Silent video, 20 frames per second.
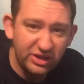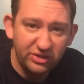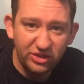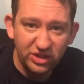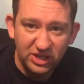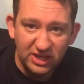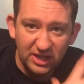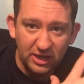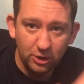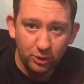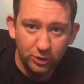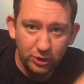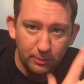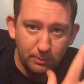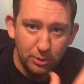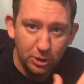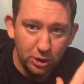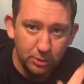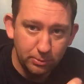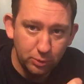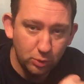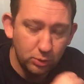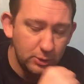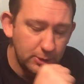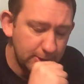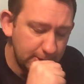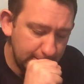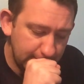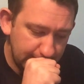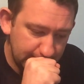the yellow and the purple.
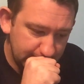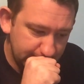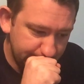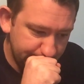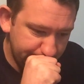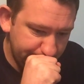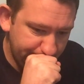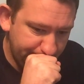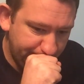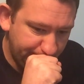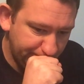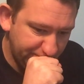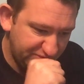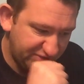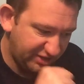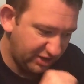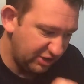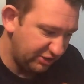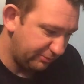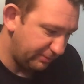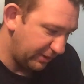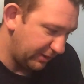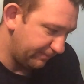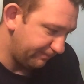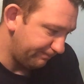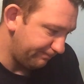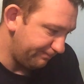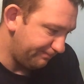Excuse me.